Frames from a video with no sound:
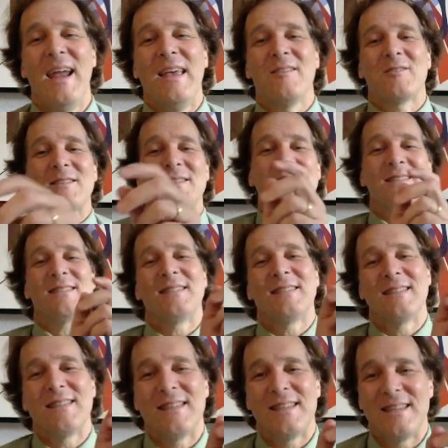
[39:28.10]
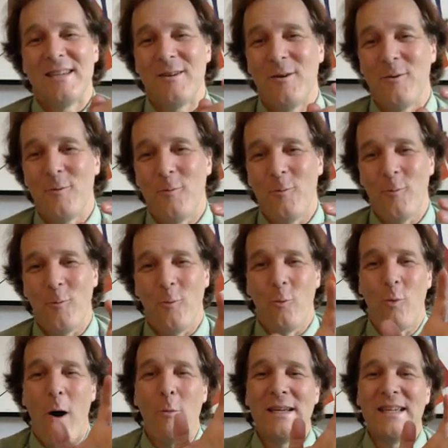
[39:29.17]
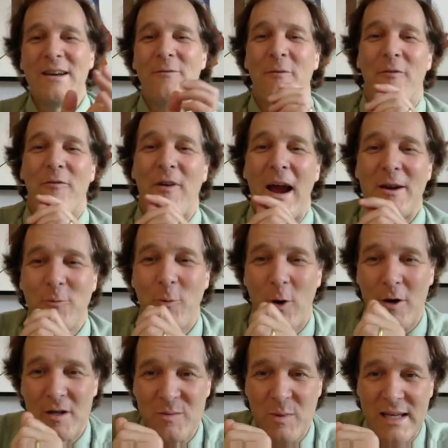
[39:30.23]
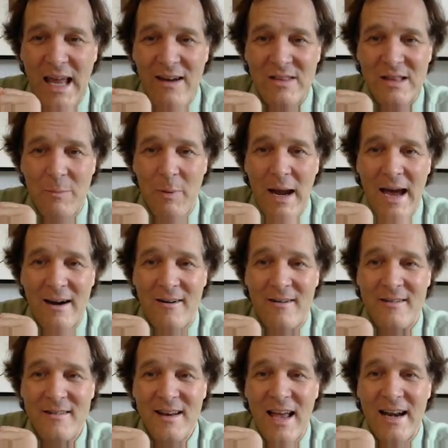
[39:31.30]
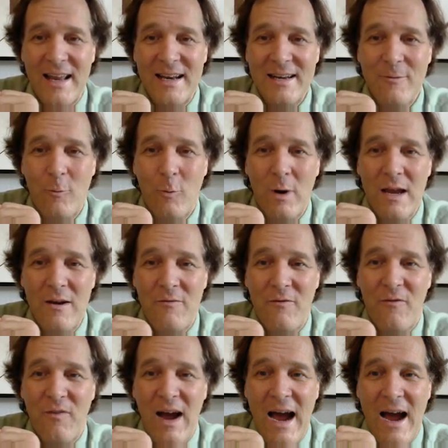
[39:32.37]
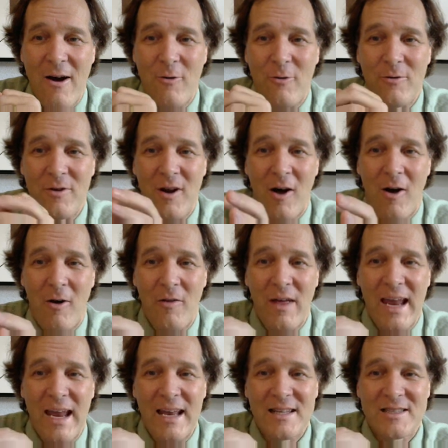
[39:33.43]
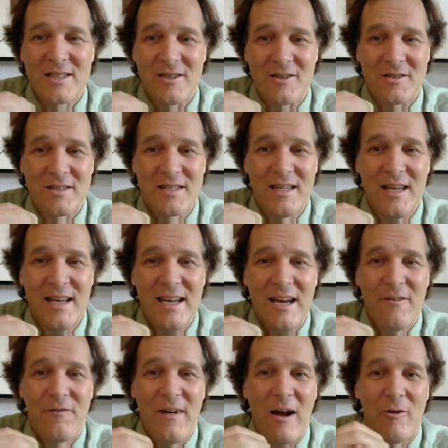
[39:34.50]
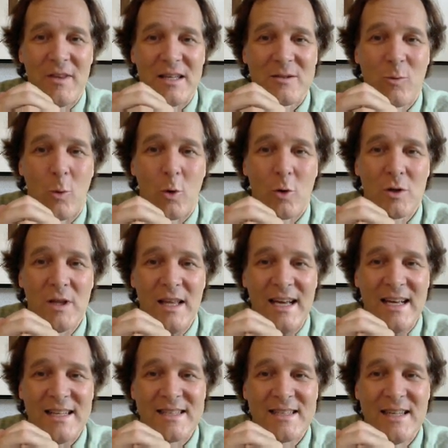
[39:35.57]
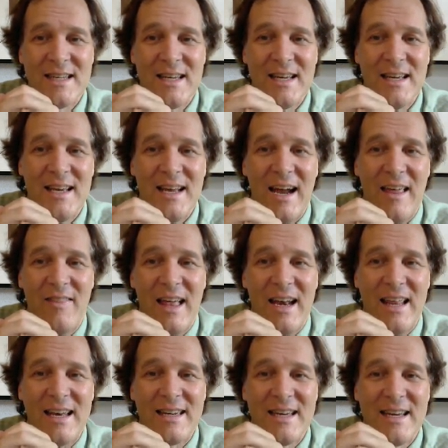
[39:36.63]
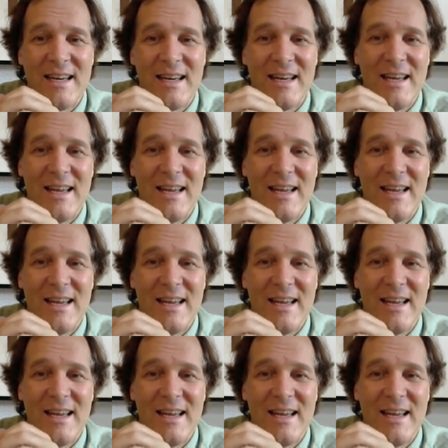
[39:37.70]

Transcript: And what we did for find word is we gave it the pattern, and it found all the answers. It found this word list, and then it